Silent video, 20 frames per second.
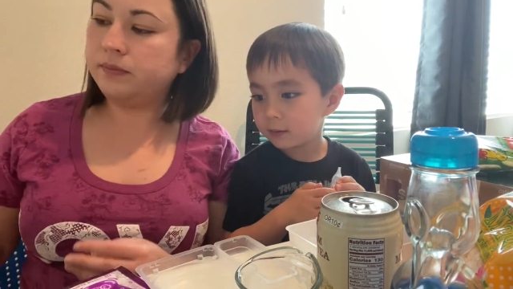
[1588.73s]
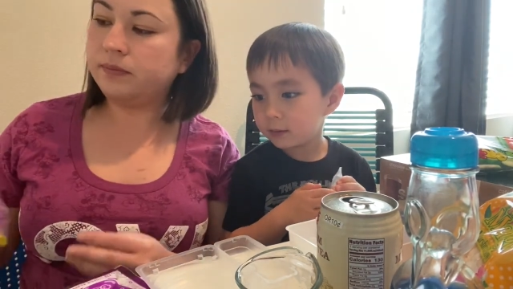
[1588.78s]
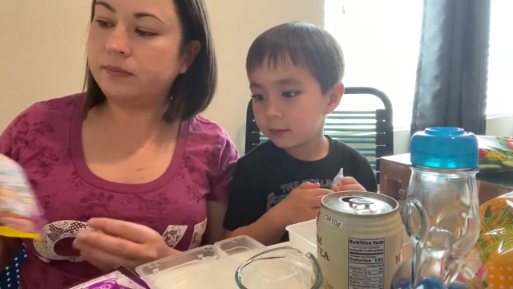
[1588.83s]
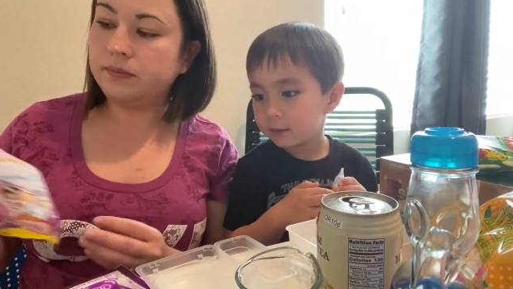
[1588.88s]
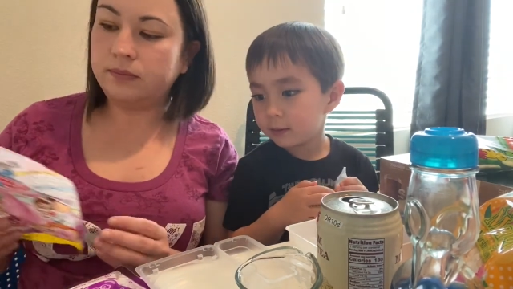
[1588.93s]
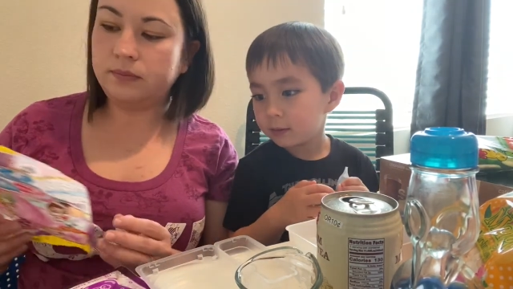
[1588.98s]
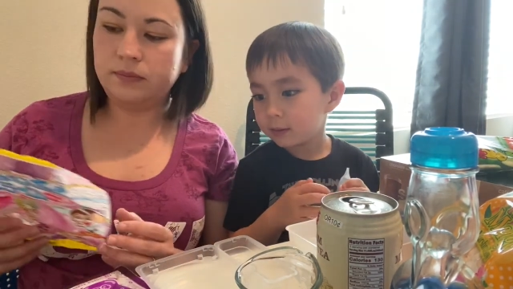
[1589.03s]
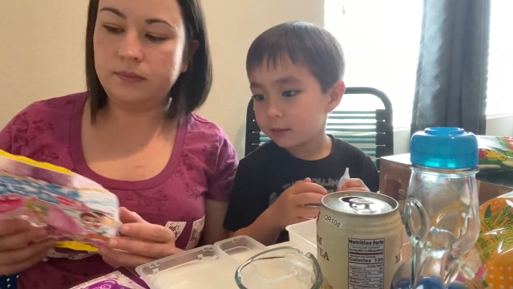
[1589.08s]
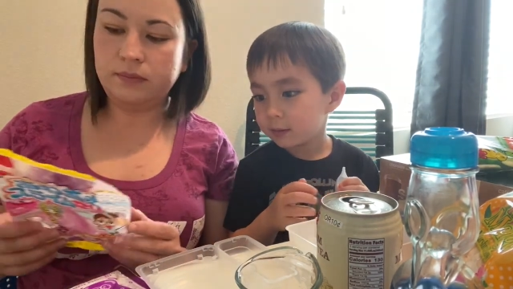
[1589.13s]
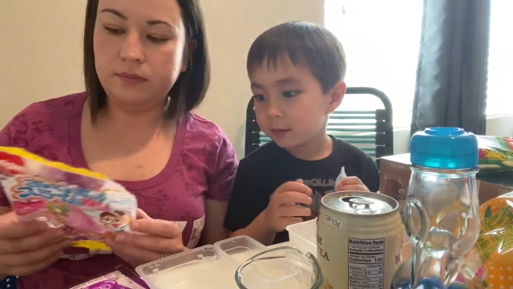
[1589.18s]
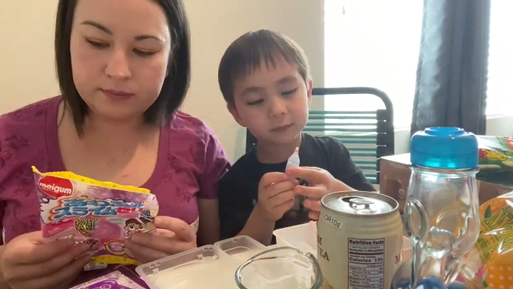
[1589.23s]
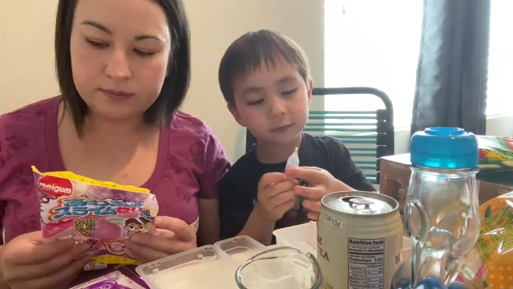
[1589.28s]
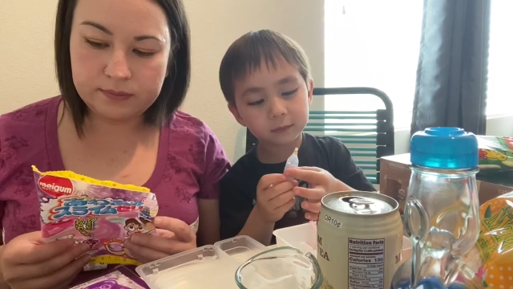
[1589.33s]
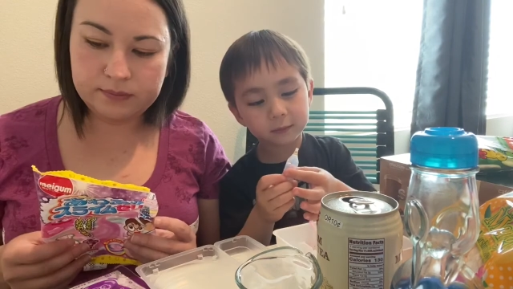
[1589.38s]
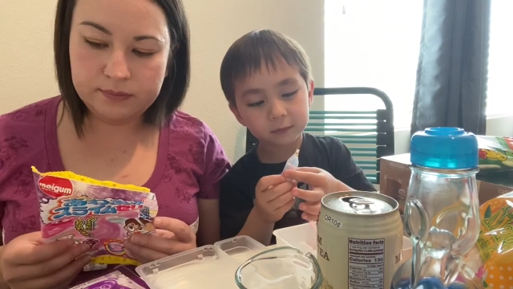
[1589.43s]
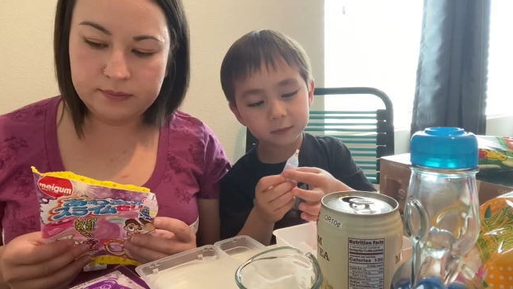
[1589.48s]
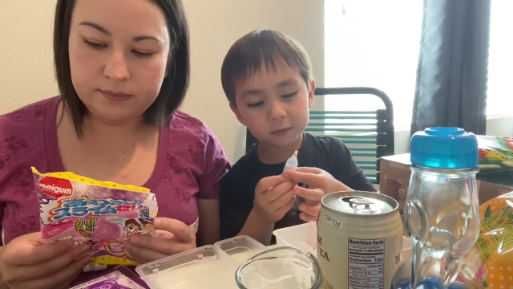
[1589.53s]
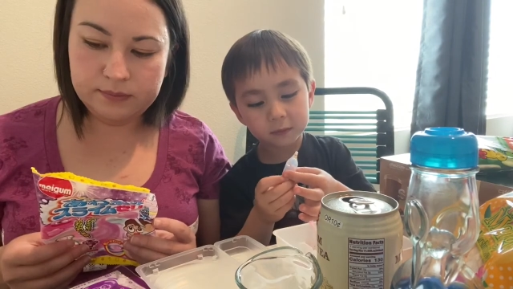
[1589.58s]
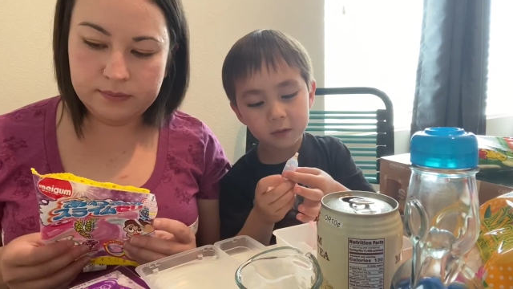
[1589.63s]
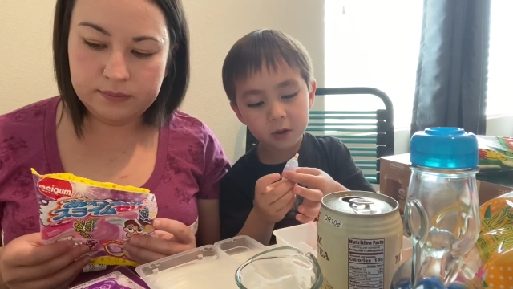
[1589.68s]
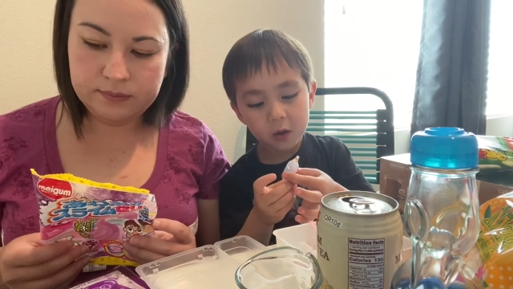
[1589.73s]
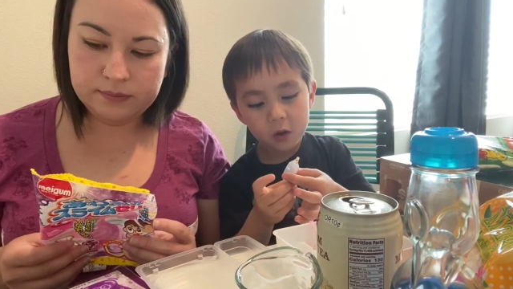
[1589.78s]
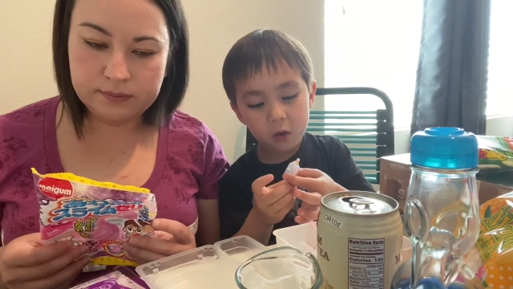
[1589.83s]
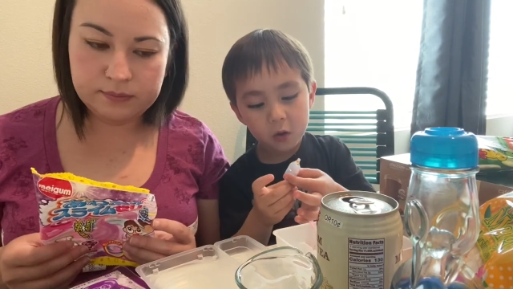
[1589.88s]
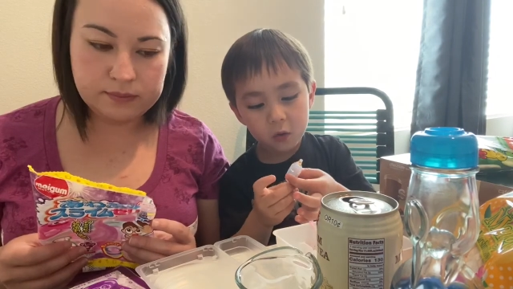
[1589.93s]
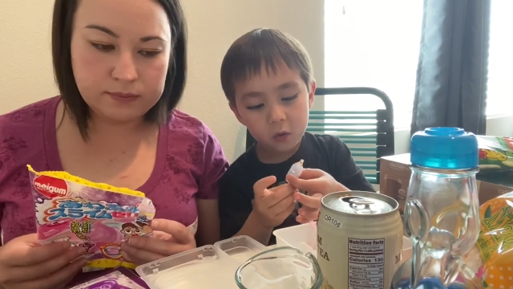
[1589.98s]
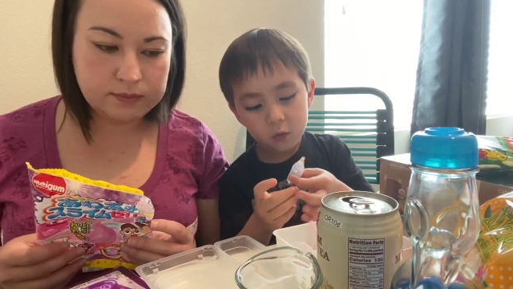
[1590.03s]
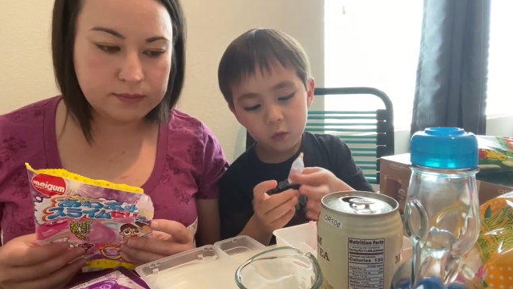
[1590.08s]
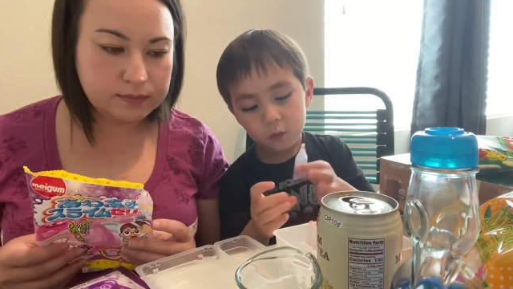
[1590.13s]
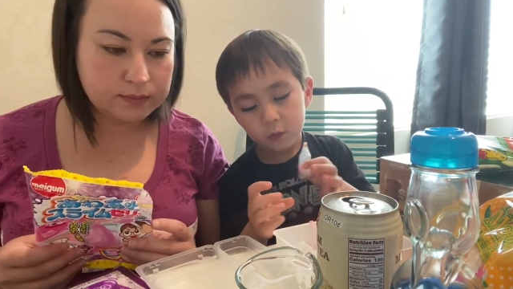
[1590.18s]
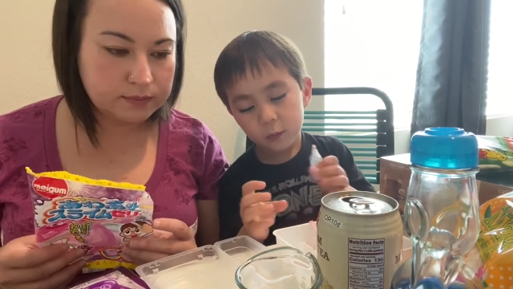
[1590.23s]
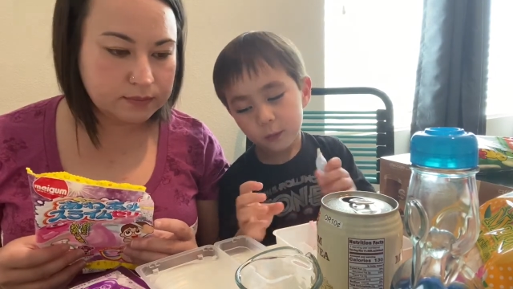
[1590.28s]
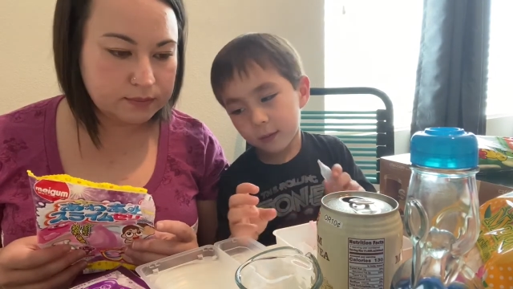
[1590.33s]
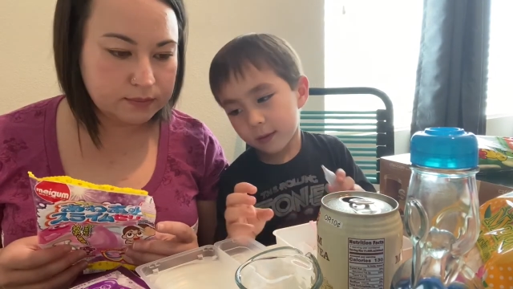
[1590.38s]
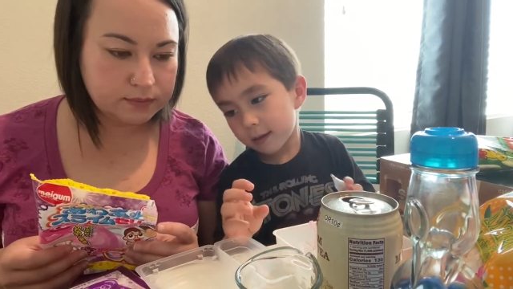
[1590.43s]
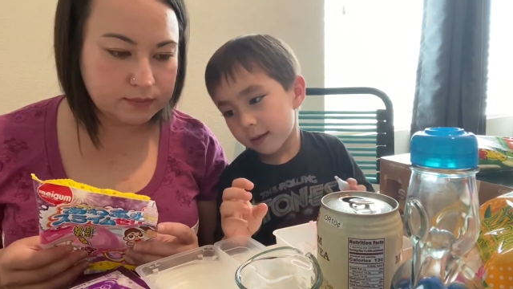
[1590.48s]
[no speech]